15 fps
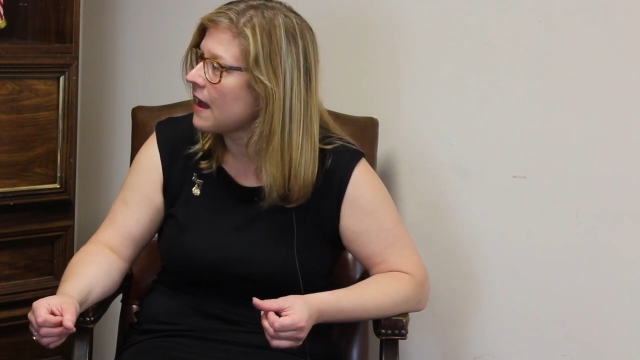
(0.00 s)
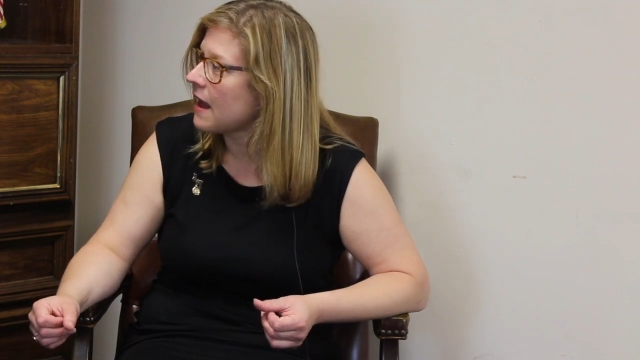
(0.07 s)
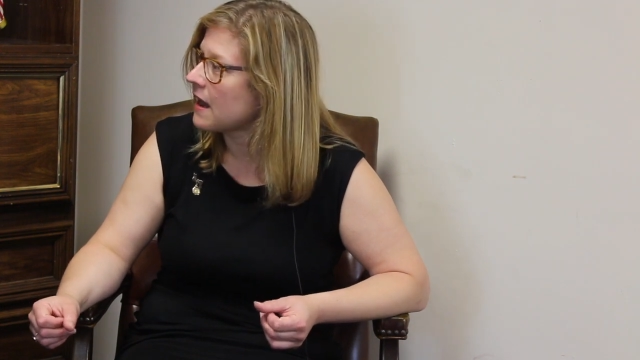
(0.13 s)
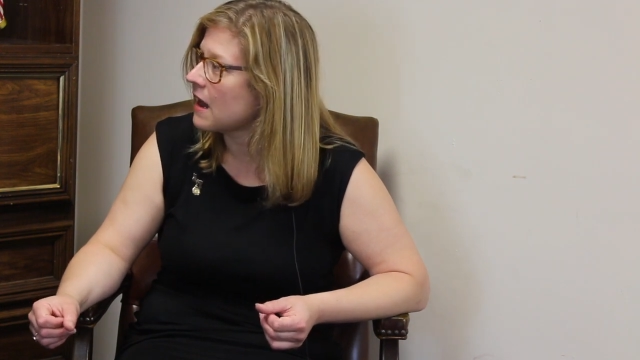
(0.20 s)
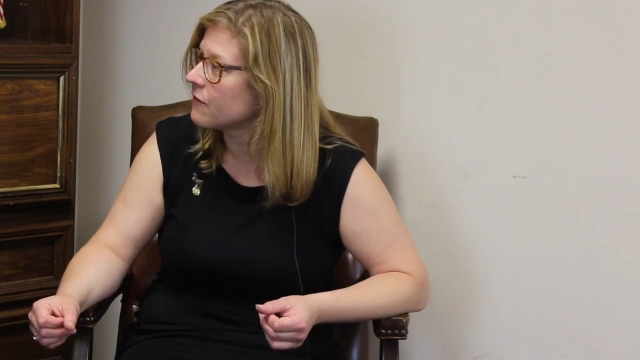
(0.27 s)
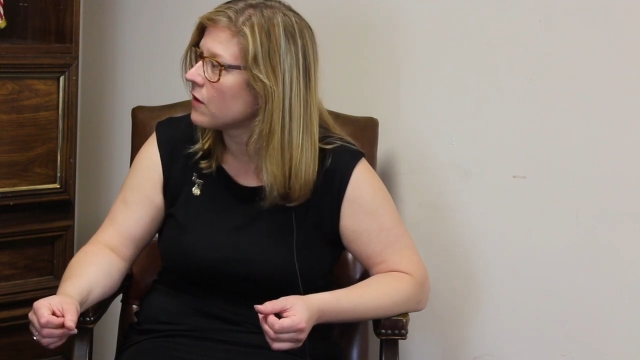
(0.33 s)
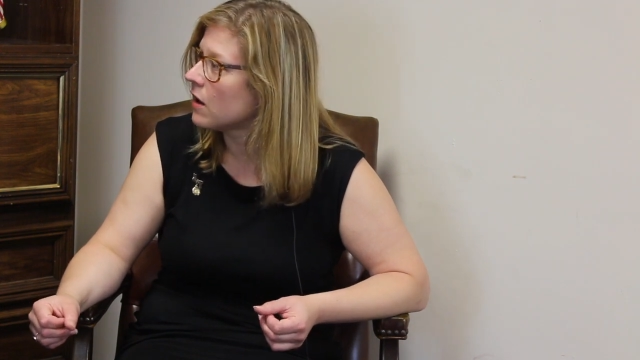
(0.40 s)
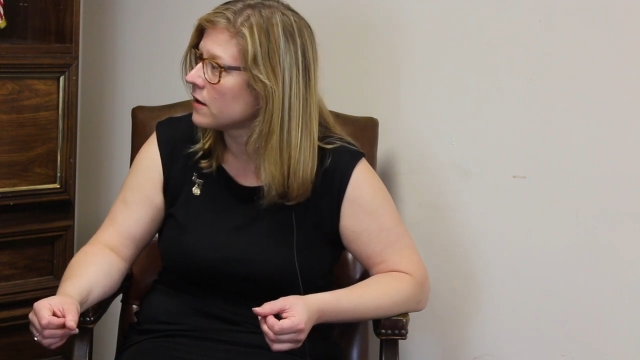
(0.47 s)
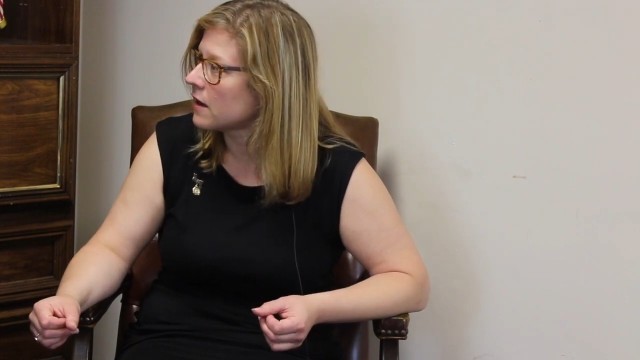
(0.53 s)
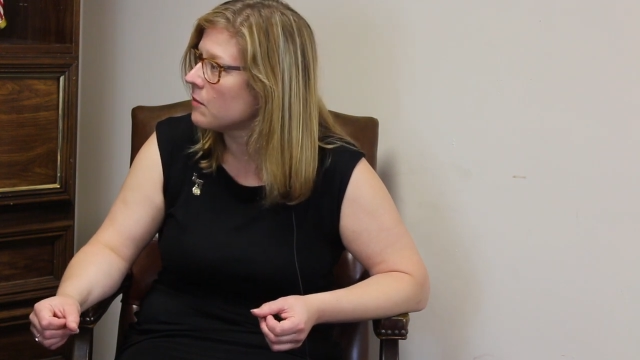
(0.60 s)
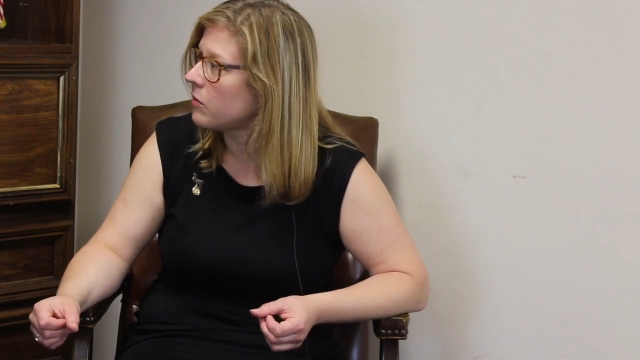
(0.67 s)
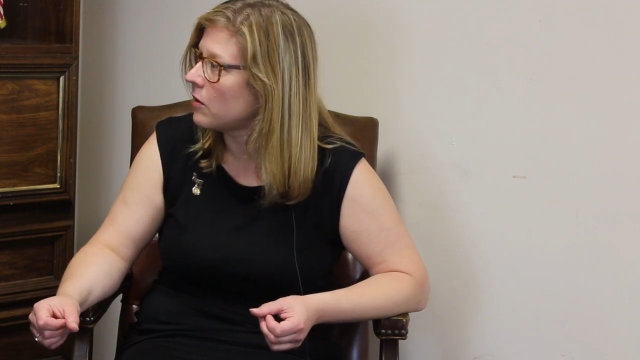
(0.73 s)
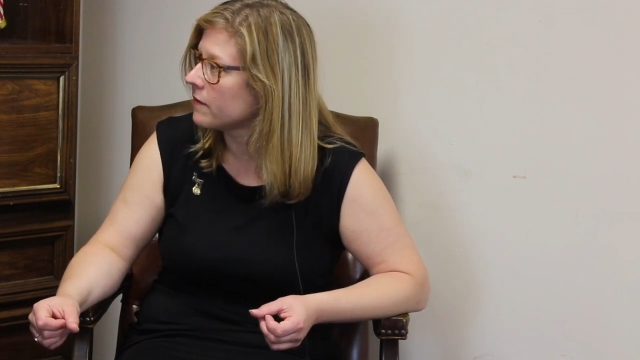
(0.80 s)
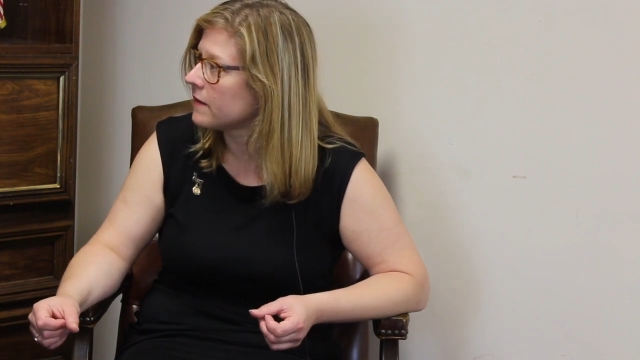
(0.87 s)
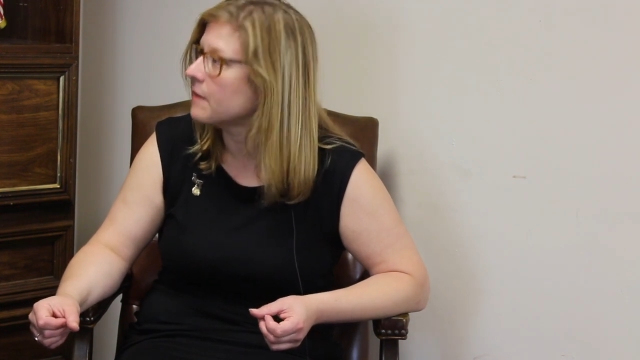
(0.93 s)
And I've called
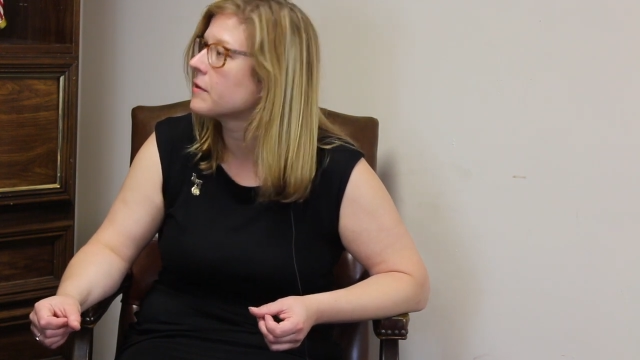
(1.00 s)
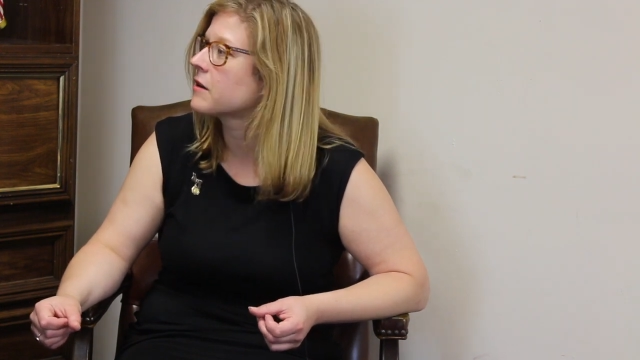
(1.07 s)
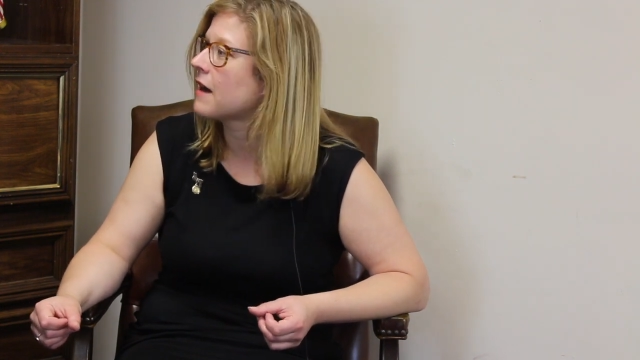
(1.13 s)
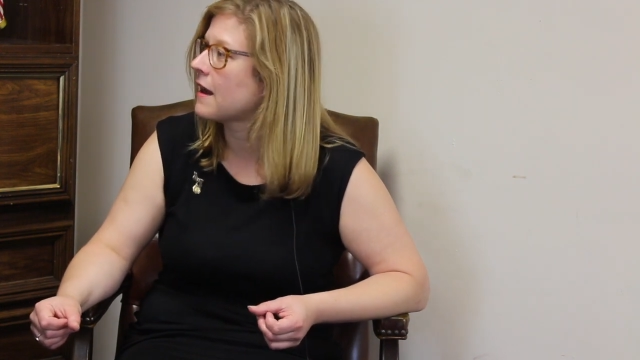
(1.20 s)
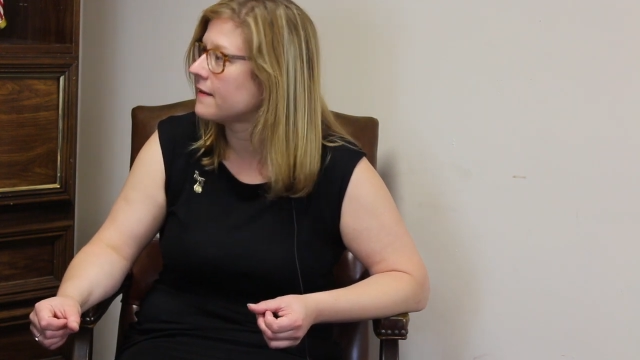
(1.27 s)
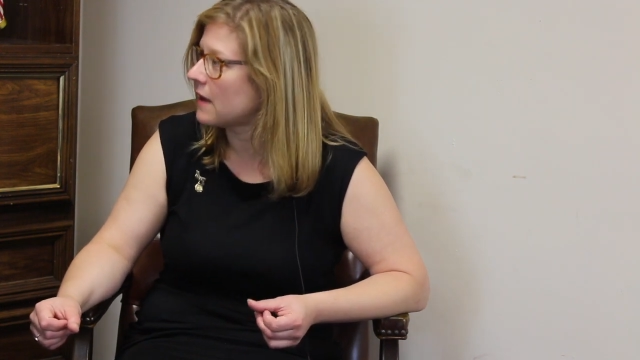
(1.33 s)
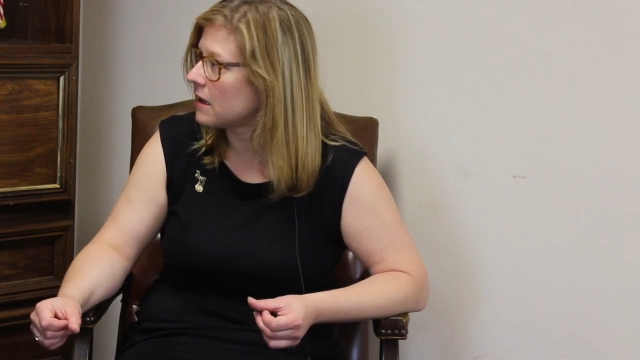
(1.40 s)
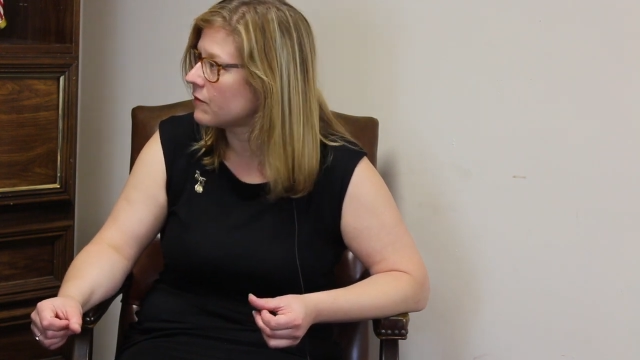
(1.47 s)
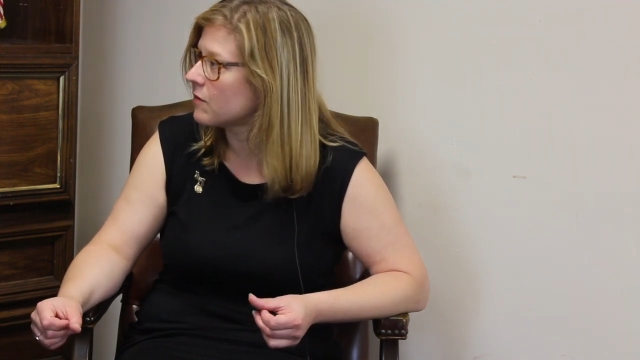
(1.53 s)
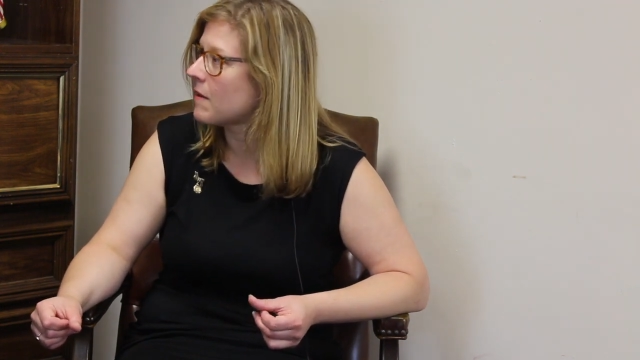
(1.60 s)
on both Democrats and